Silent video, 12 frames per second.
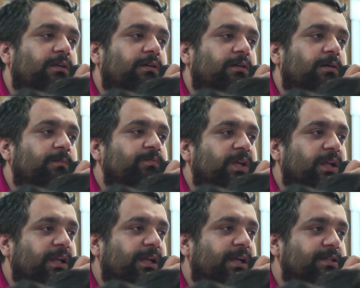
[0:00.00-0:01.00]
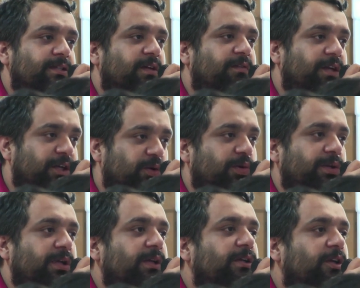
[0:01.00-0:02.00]
that uh, leakages have
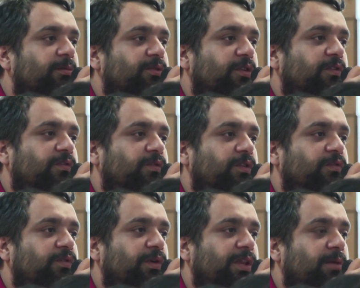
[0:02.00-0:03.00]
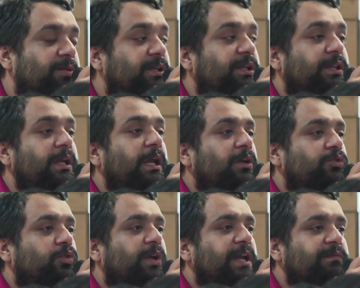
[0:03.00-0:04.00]
reduced in terms of uh, food subsidies.
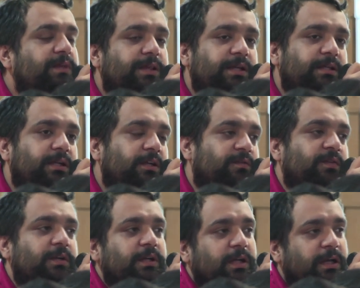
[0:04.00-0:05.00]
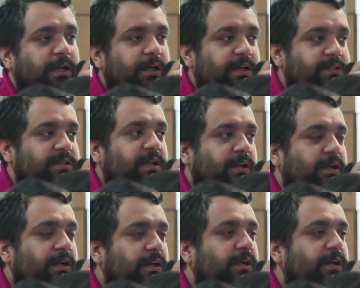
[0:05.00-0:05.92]
So can we say that if leakages are